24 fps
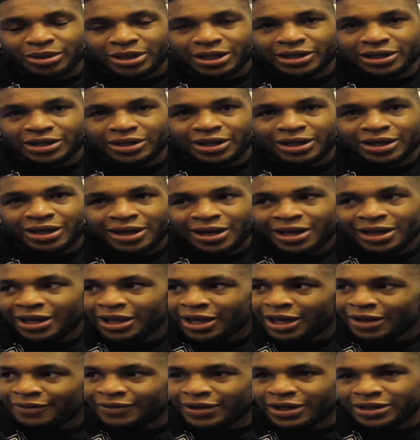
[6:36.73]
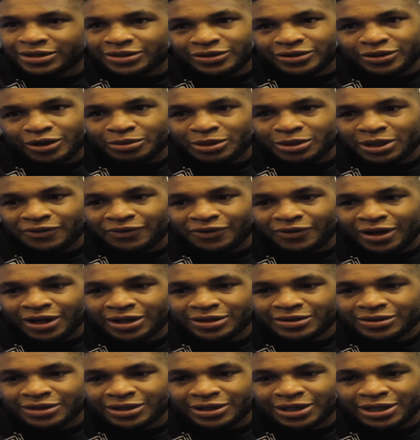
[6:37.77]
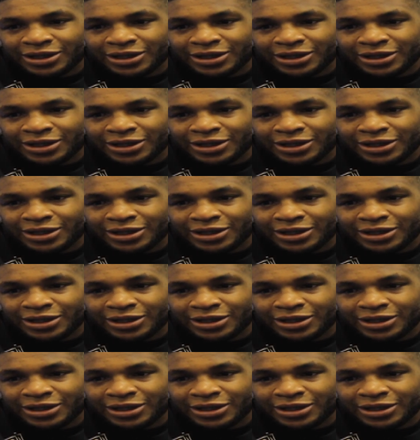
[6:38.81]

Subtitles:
but I've had so many fights that